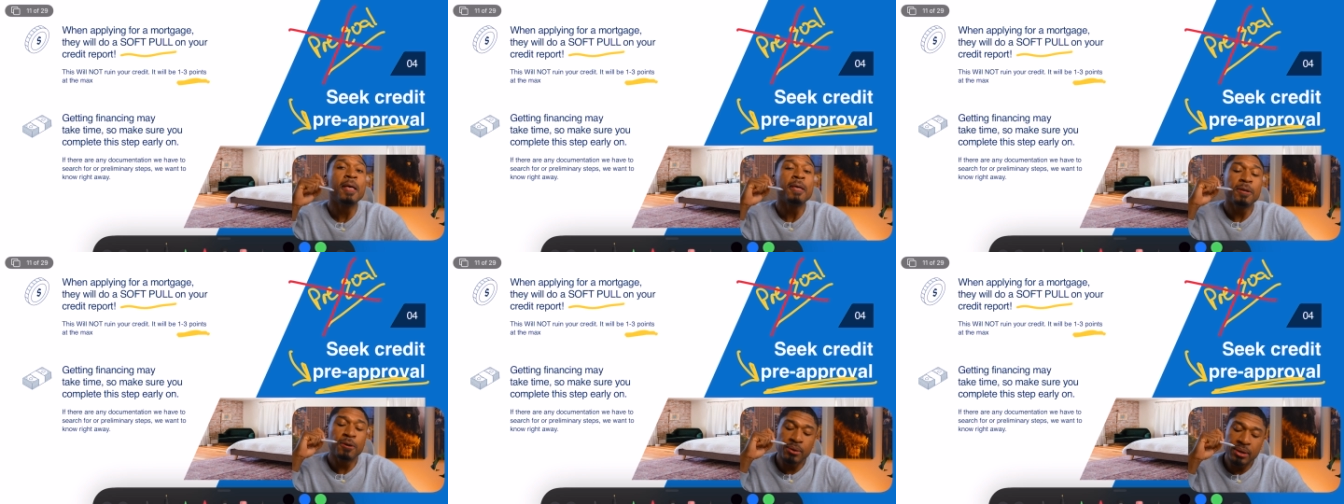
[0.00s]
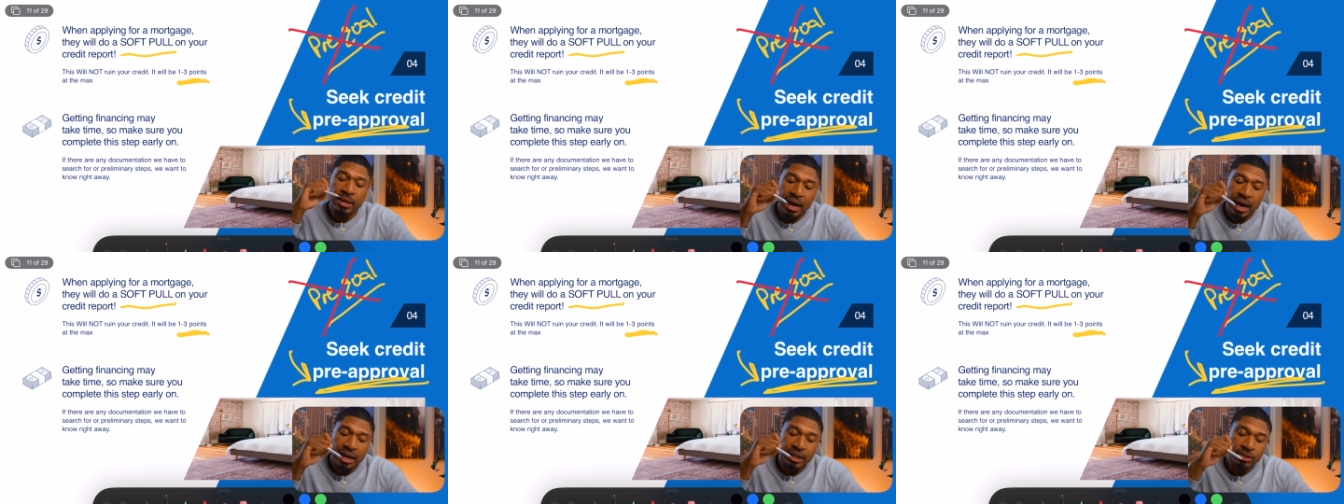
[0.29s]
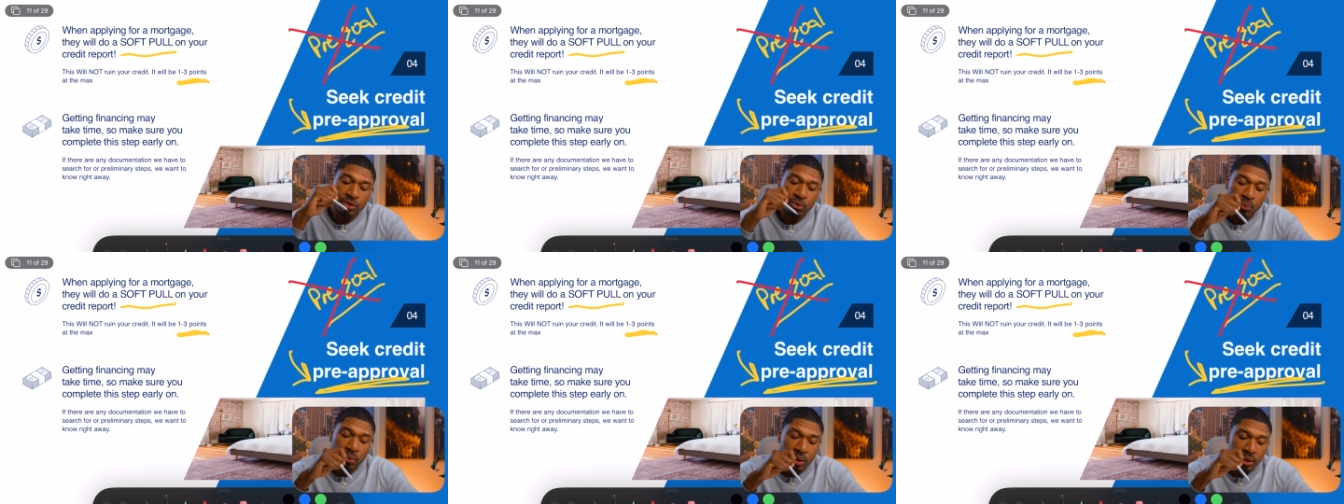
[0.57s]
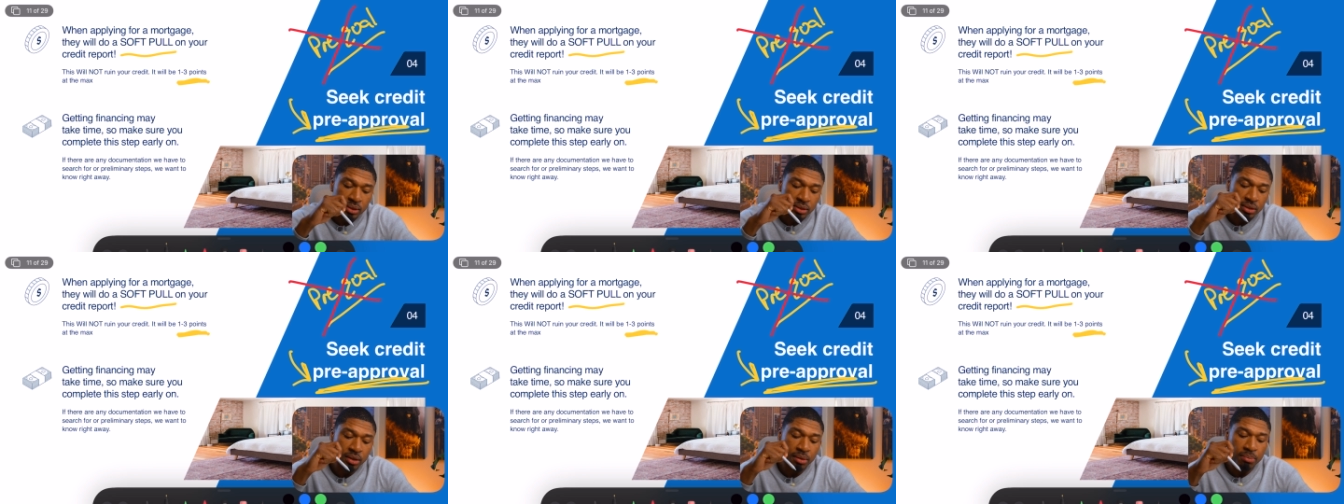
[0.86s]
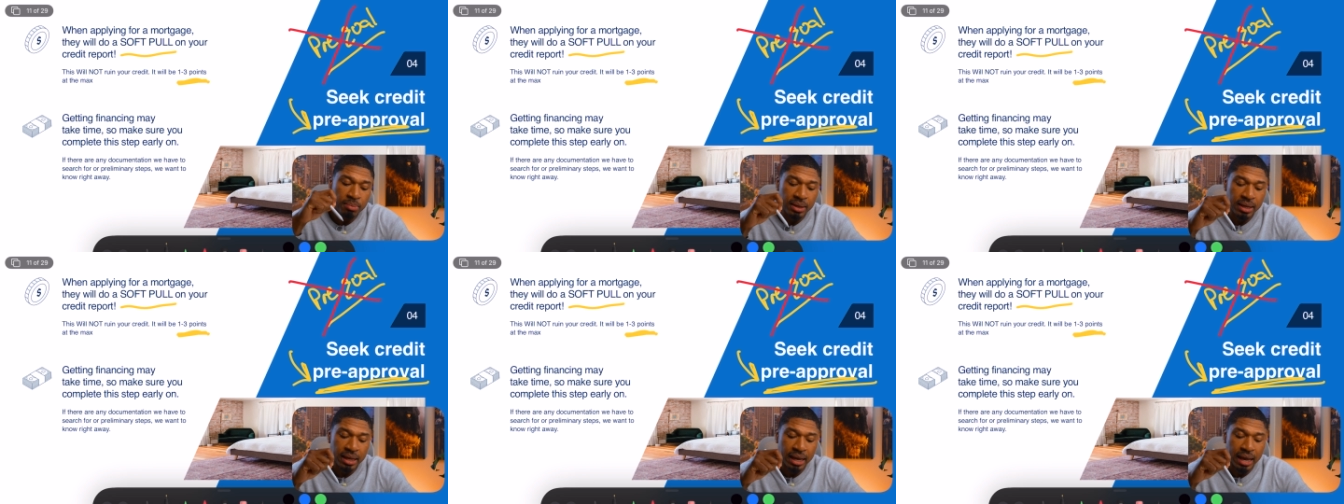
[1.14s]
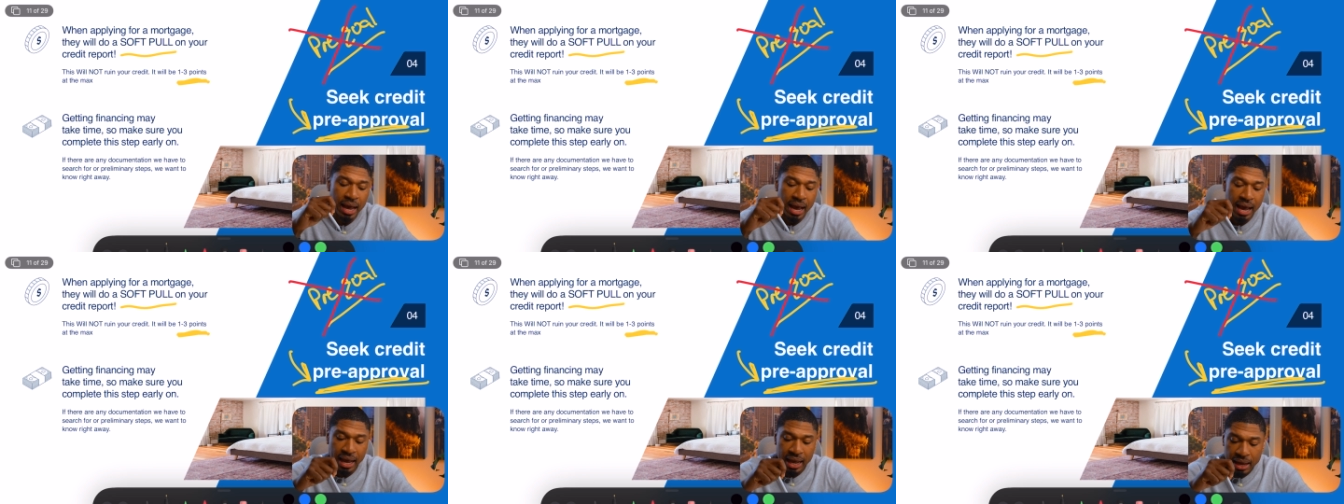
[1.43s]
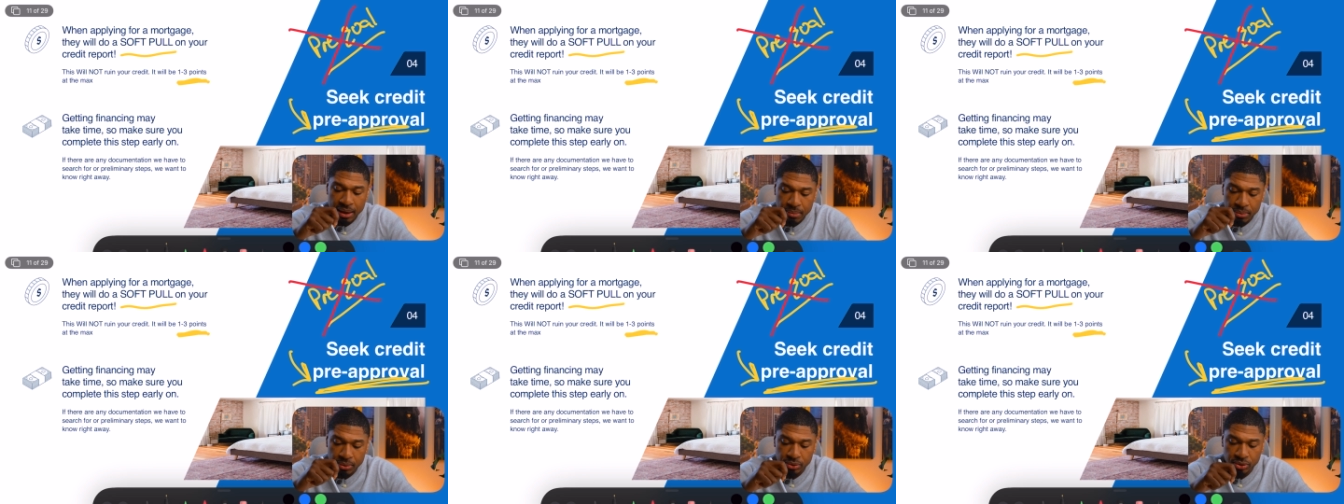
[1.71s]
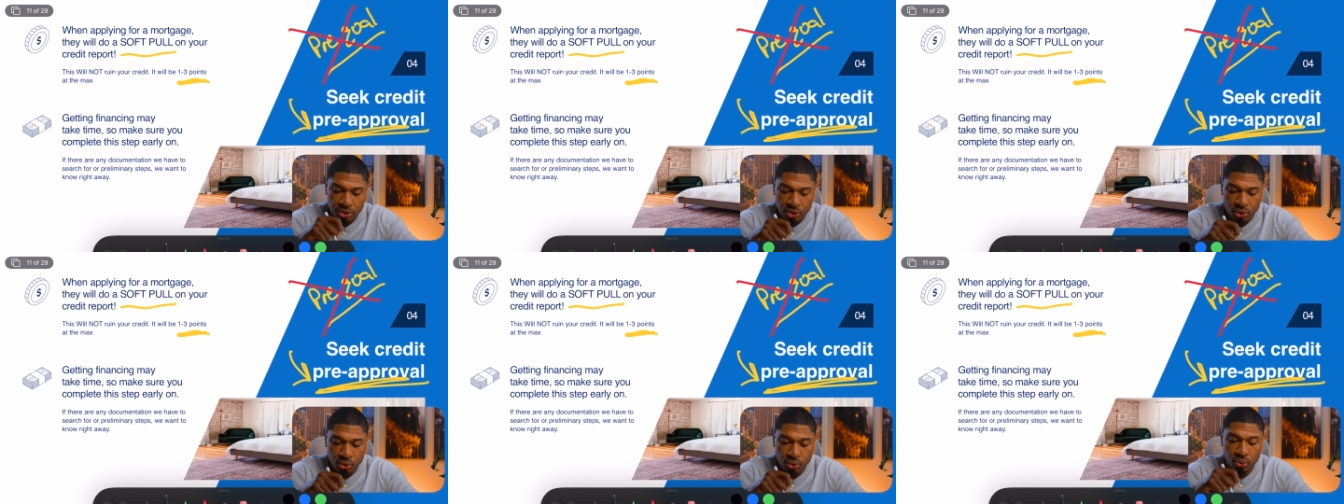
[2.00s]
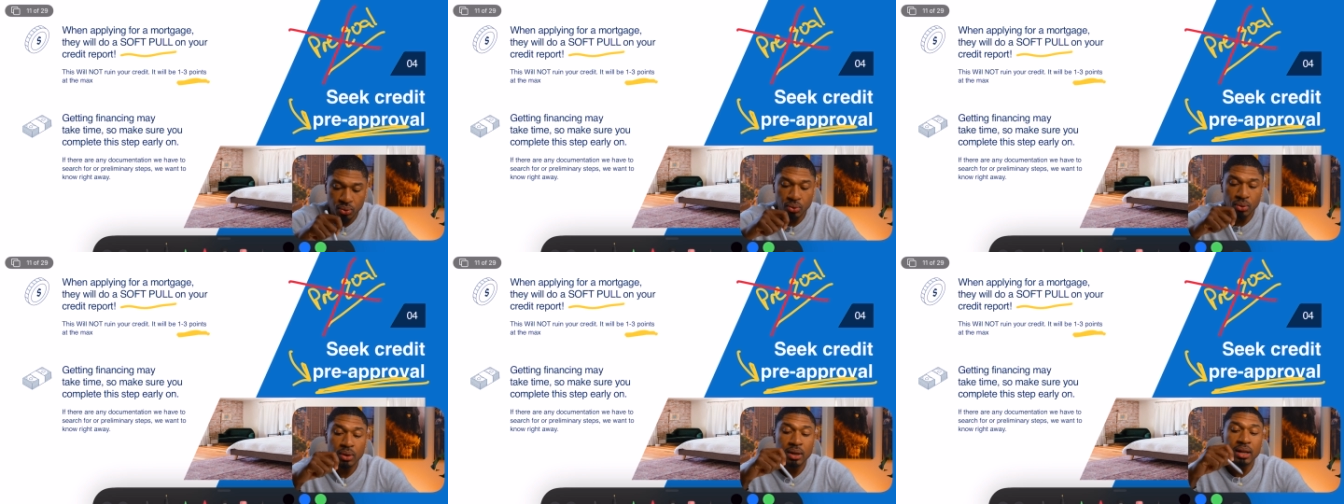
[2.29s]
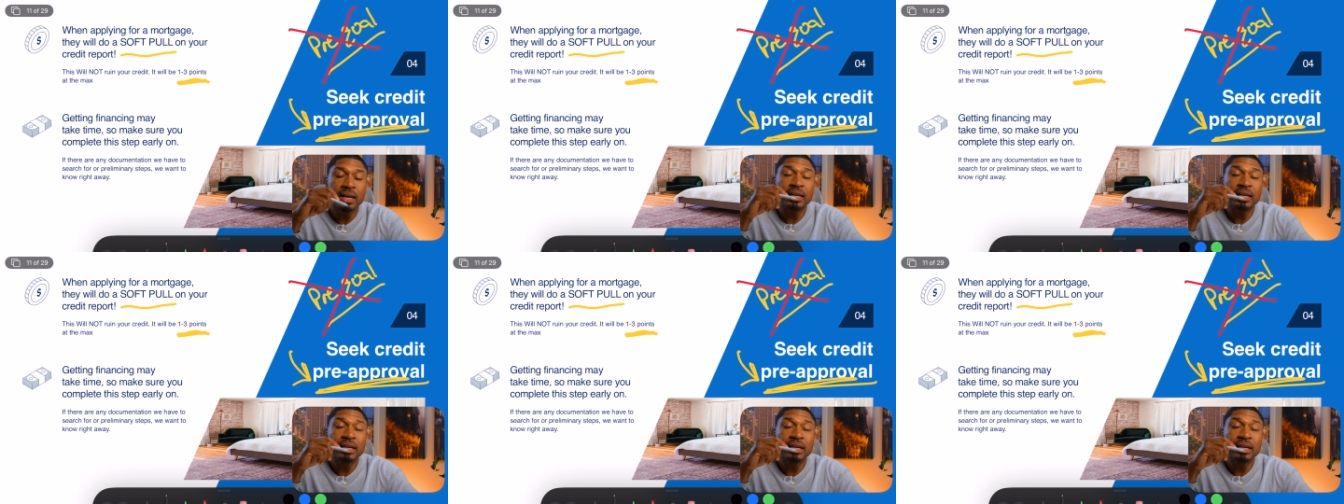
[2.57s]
You guys want to be able to